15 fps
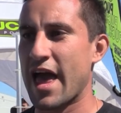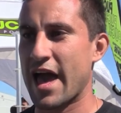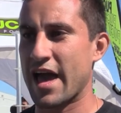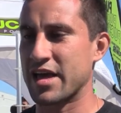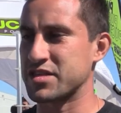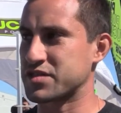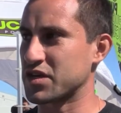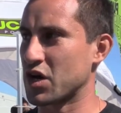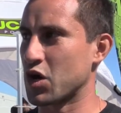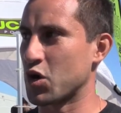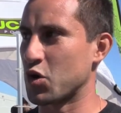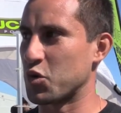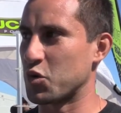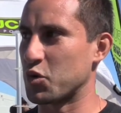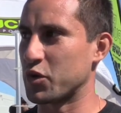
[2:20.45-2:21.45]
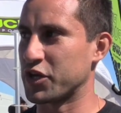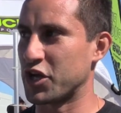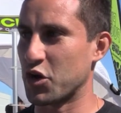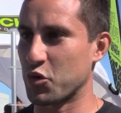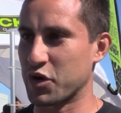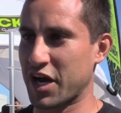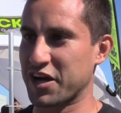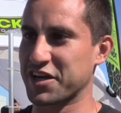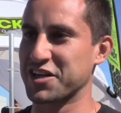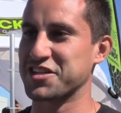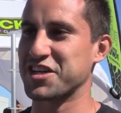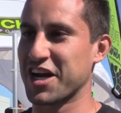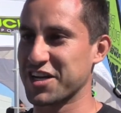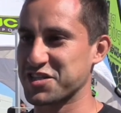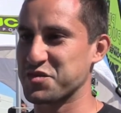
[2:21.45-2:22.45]
and so you know we're out here
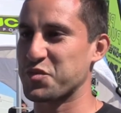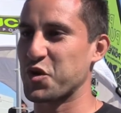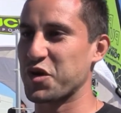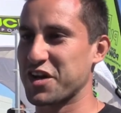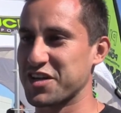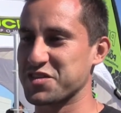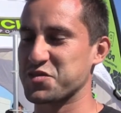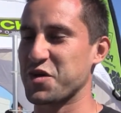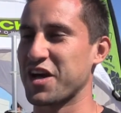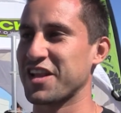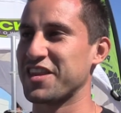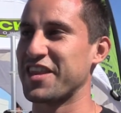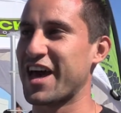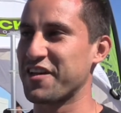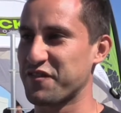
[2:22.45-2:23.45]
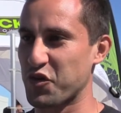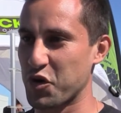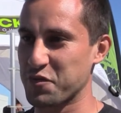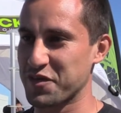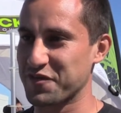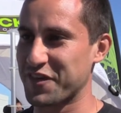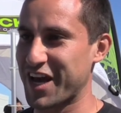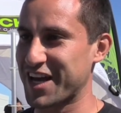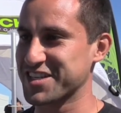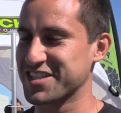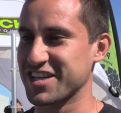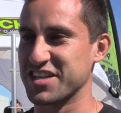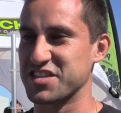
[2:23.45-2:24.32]
trying to support it as well in that form and fashion,